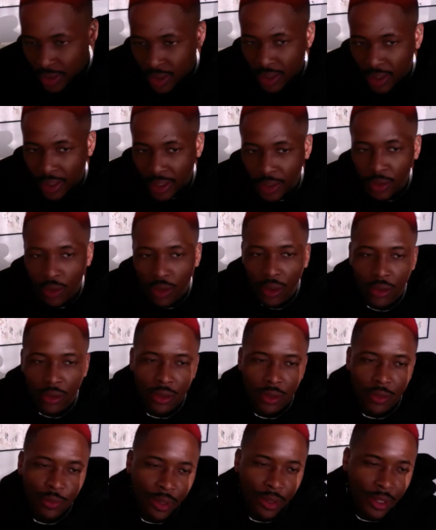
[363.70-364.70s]
And, you know,
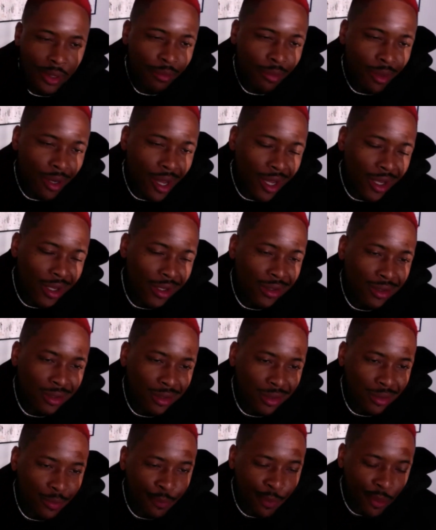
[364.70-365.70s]
just being black,
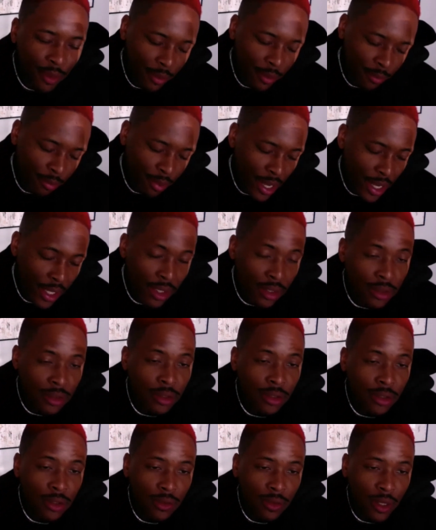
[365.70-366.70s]
being black is the
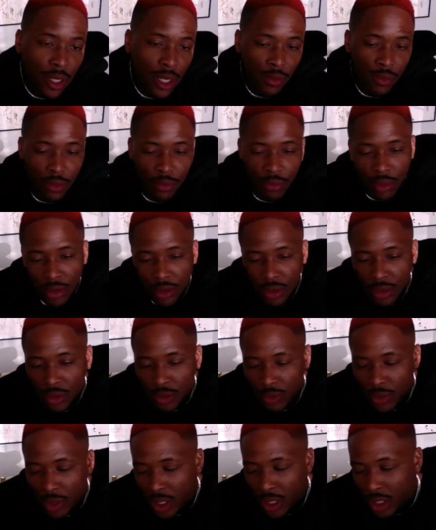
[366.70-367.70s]
swag. We've been a
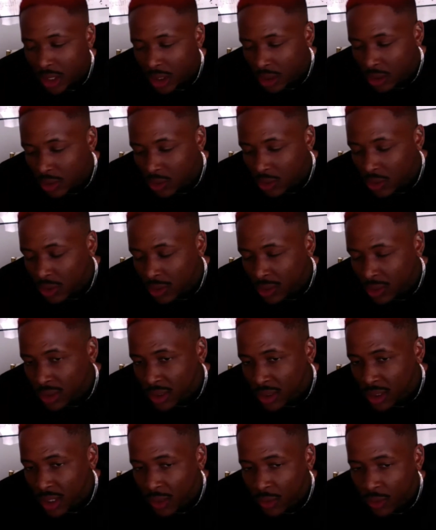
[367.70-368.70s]
swag. You know what I'm
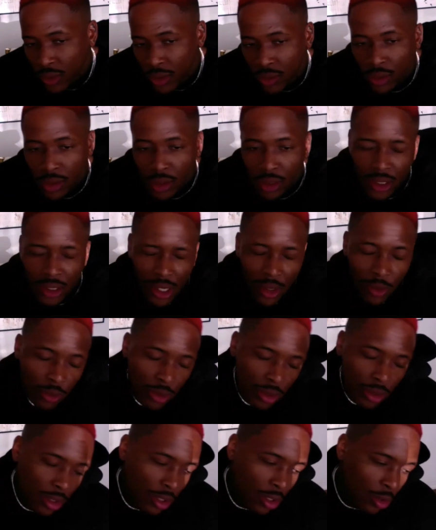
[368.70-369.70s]
saying? We, like, we
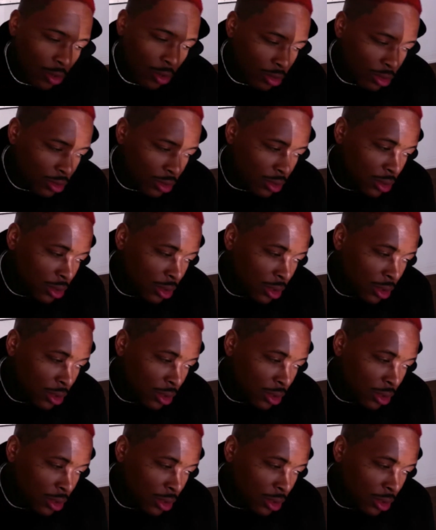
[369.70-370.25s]
the culture.